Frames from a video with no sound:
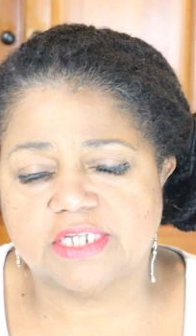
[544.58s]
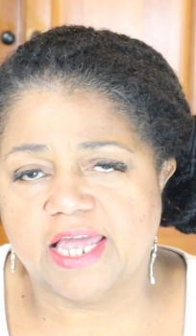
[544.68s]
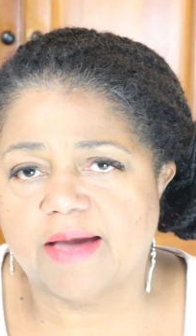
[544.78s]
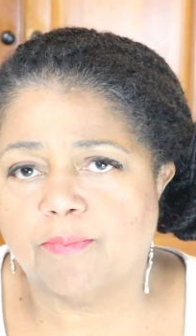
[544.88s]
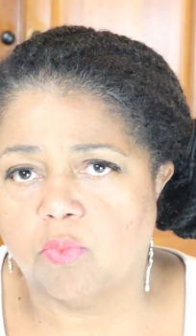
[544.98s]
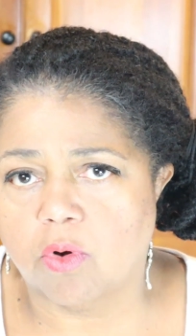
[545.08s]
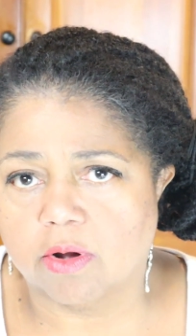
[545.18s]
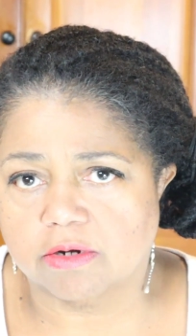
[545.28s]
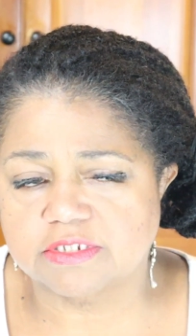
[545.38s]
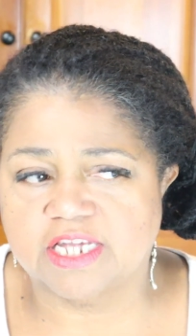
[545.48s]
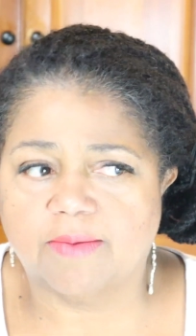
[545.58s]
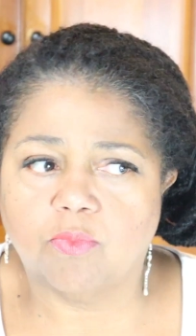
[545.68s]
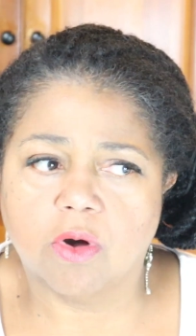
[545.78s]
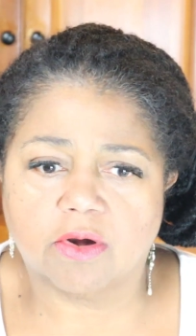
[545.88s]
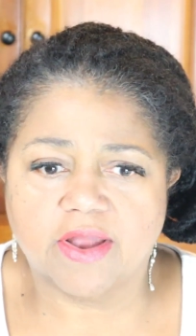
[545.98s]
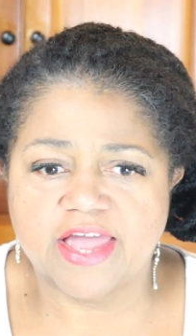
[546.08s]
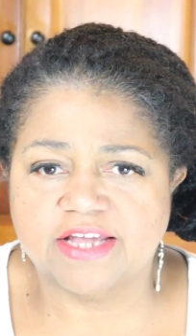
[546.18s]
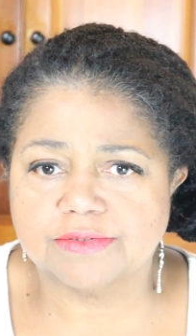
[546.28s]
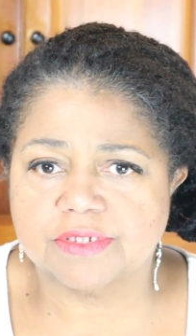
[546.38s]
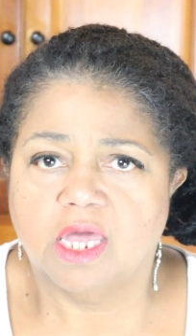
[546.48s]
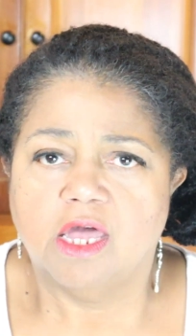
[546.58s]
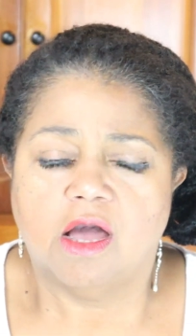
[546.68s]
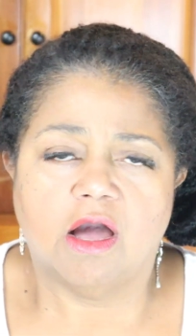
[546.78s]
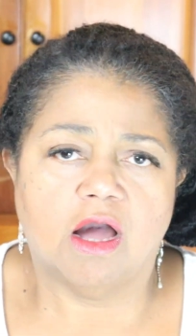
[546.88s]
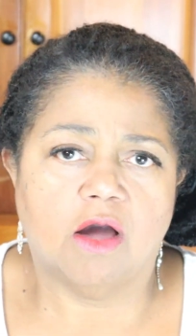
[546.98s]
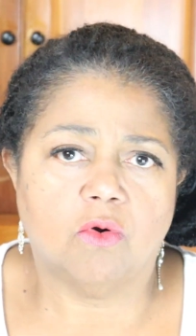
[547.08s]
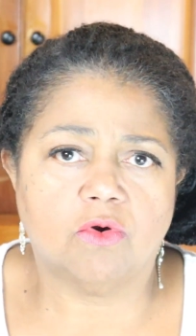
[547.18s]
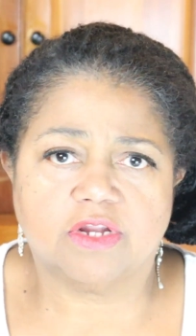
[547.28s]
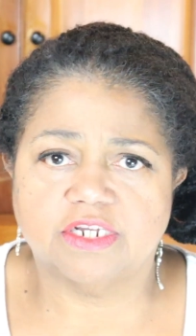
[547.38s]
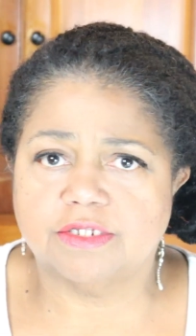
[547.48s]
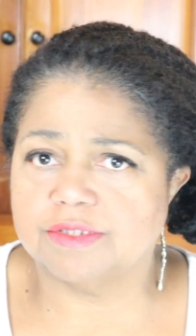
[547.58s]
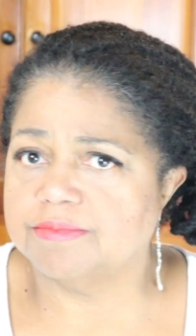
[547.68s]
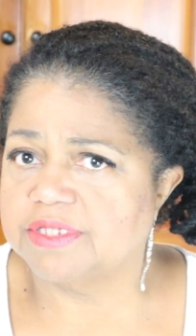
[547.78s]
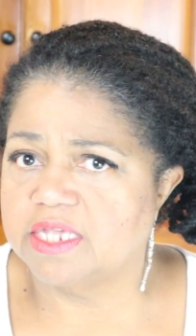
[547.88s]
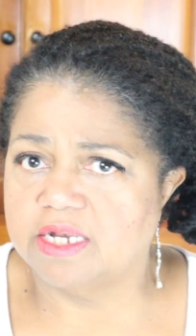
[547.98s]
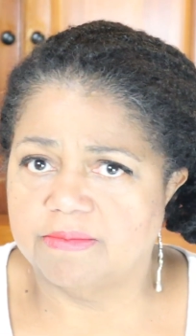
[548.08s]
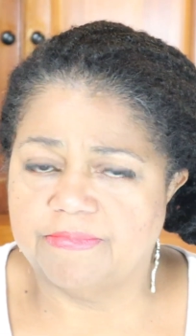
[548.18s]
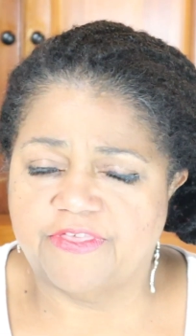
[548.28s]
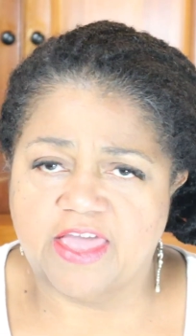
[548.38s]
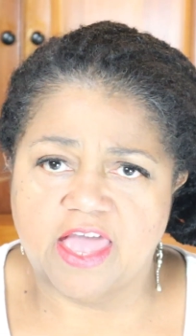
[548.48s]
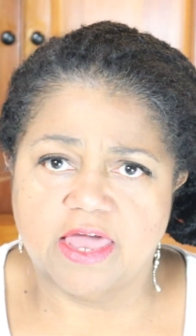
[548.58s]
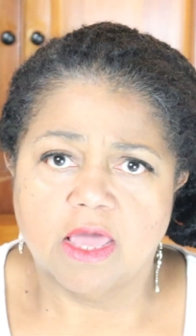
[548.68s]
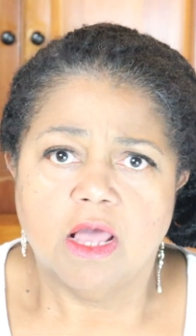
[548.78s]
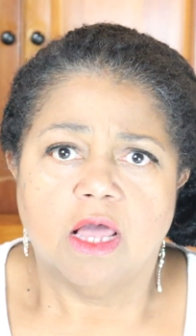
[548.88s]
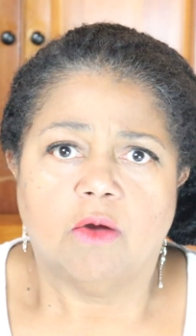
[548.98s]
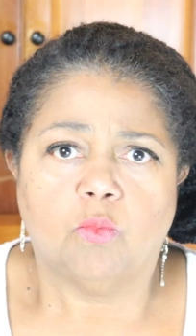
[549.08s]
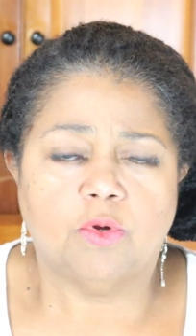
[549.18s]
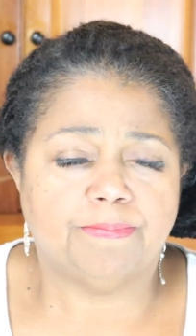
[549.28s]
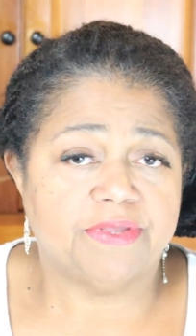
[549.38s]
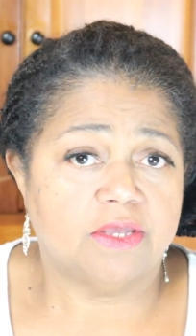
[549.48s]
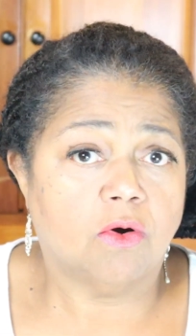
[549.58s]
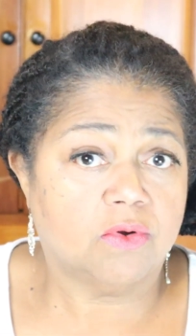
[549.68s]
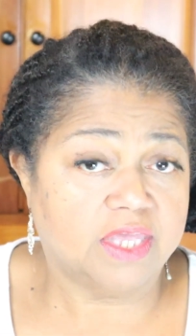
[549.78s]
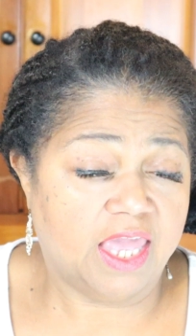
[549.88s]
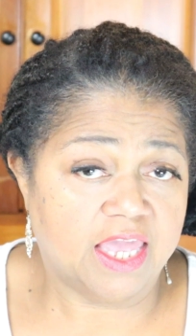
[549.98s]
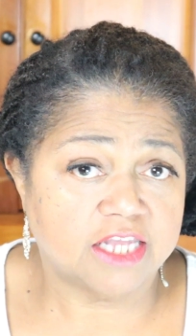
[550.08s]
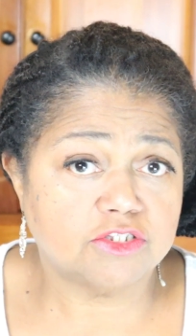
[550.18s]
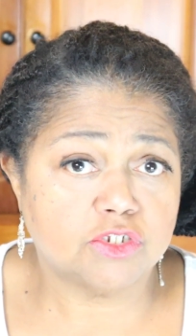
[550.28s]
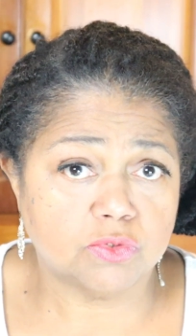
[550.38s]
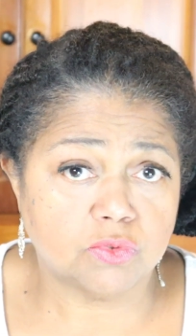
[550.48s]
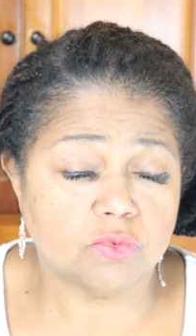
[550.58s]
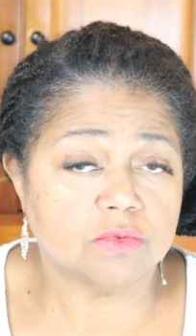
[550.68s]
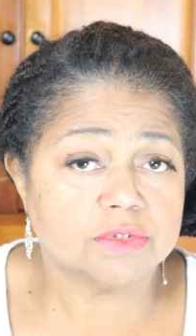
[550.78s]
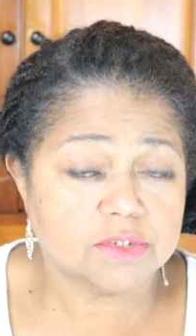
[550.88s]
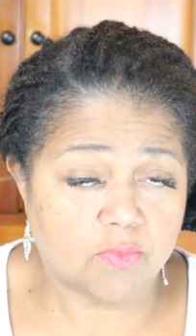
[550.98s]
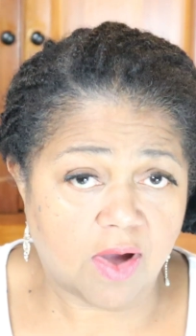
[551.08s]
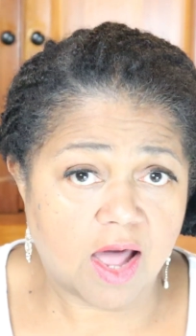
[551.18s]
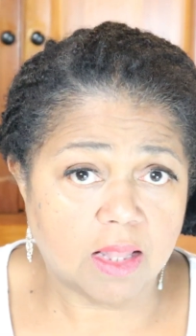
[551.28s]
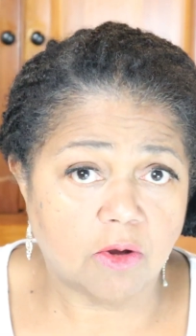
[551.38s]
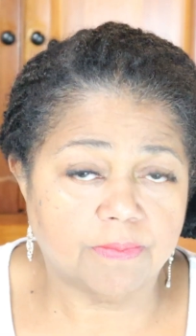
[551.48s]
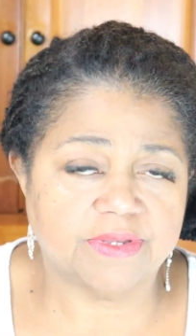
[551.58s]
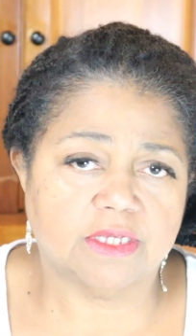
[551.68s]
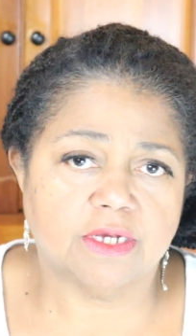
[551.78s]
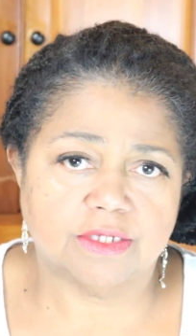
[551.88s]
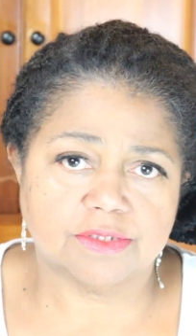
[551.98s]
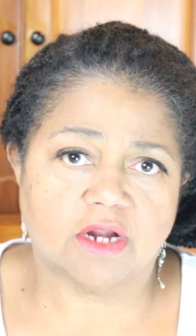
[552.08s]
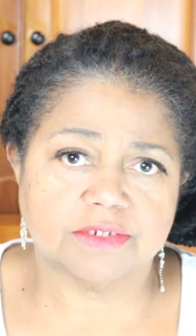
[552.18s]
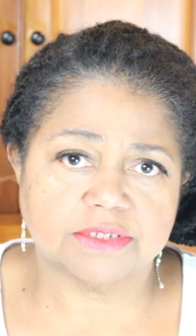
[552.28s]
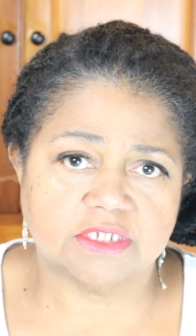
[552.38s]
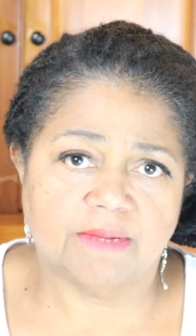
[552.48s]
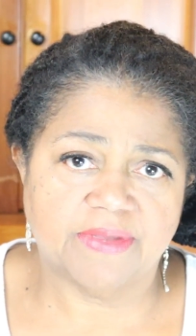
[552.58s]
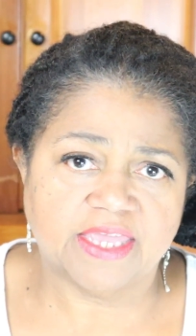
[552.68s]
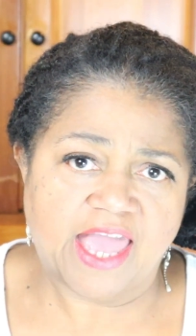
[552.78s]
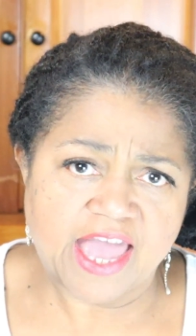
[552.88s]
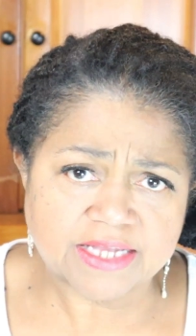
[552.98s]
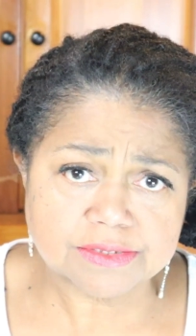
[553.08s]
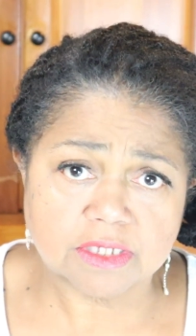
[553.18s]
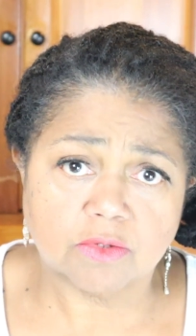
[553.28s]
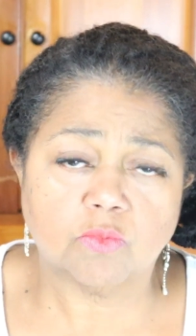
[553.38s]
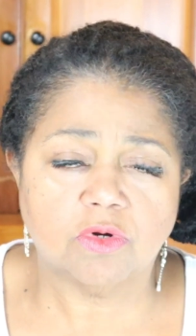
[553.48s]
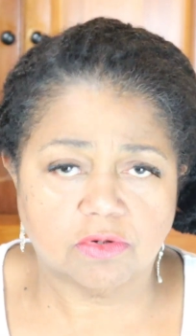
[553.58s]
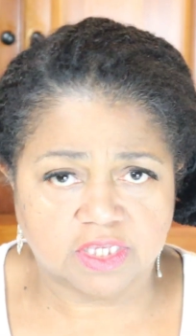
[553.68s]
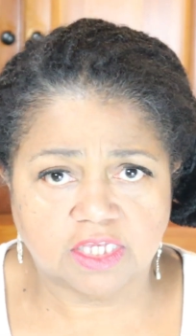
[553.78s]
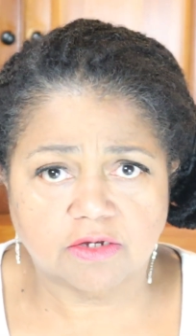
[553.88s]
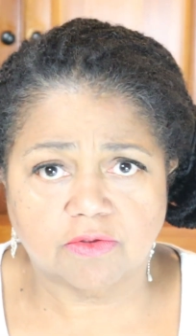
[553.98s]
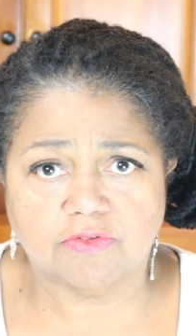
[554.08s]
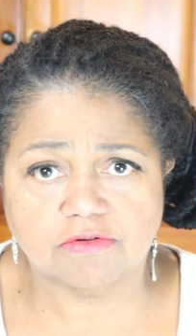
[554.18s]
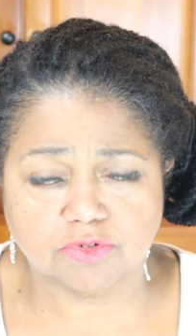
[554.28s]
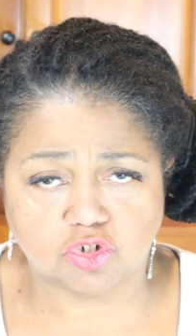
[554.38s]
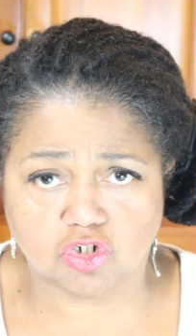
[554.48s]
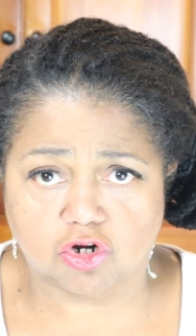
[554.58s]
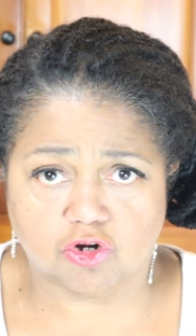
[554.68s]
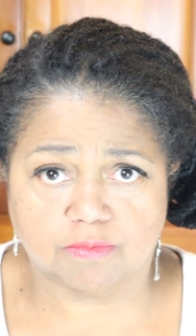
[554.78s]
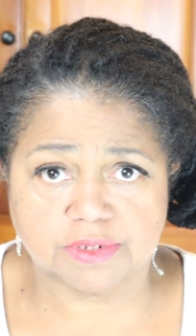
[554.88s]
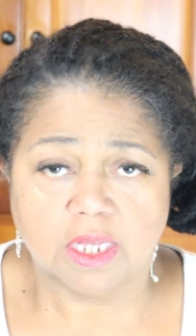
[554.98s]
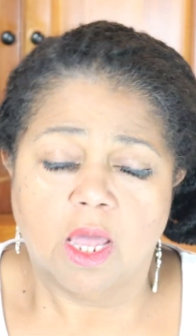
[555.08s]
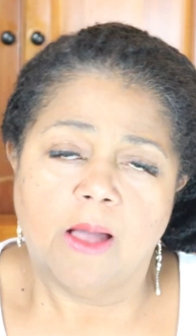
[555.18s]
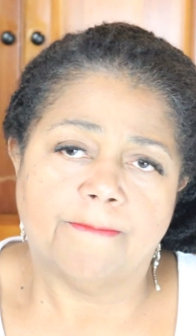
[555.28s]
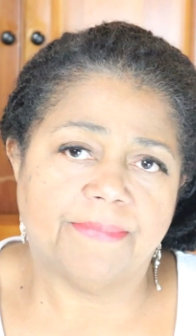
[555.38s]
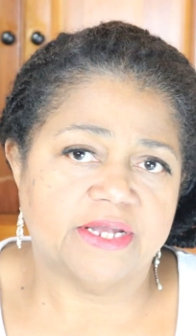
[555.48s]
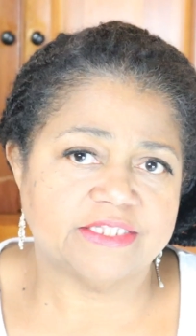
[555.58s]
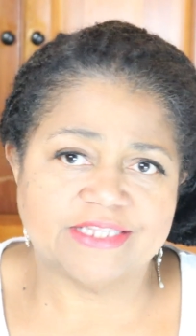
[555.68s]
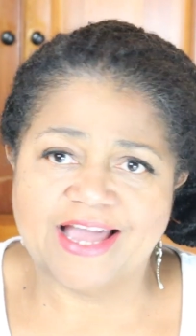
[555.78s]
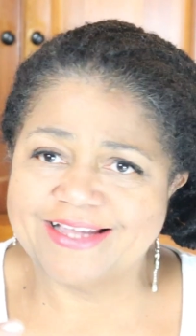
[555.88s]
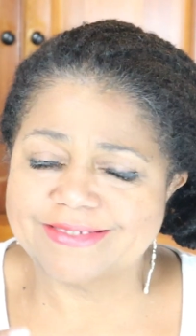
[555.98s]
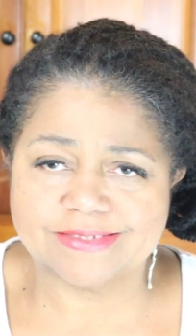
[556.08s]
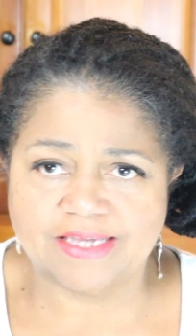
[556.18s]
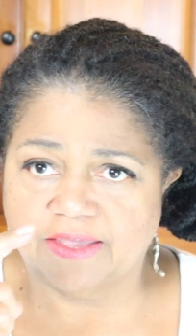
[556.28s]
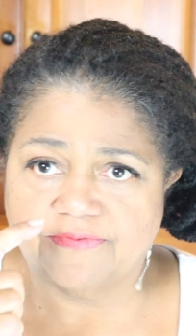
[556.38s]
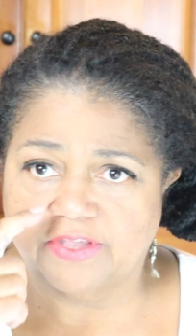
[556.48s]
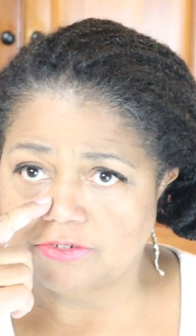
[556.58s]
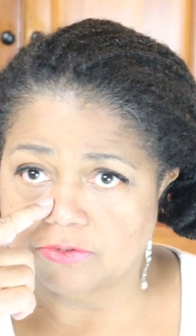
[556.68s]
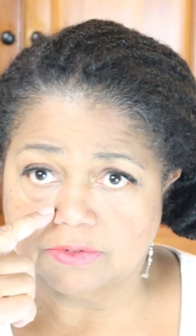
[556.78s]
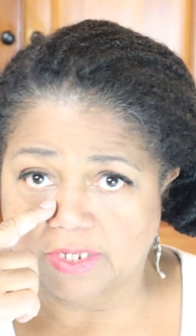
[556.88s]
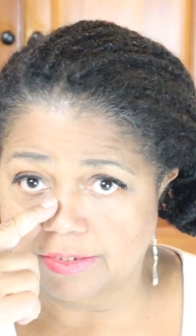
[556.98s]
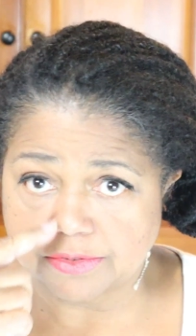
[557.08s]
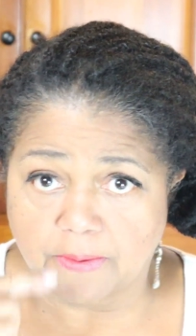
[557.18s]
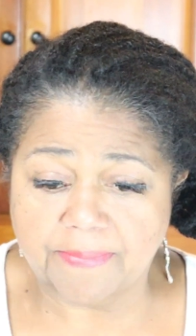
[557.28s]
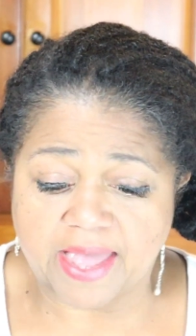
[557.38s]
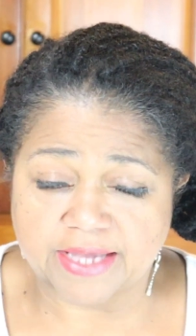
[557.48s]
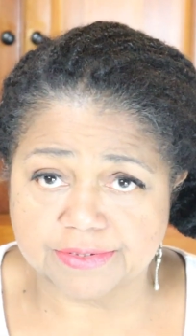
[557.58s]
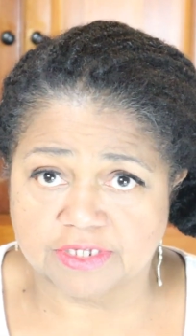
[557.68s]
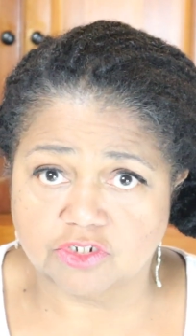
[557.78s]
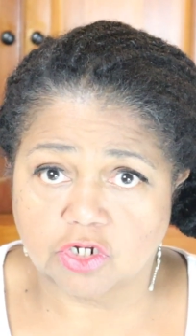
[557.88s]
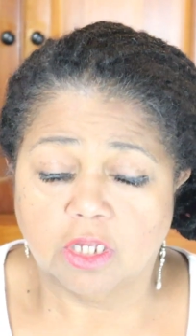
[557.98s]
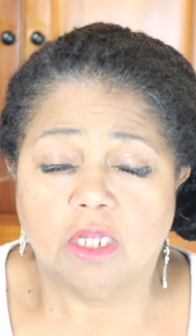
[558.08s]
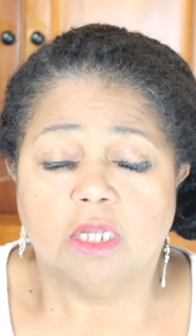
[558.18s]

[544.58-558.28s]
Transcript: tap water. Tap water has organisms in them that would be okay to swallow, because our stomach acid will kill those germs, but not safe in your nasal passage.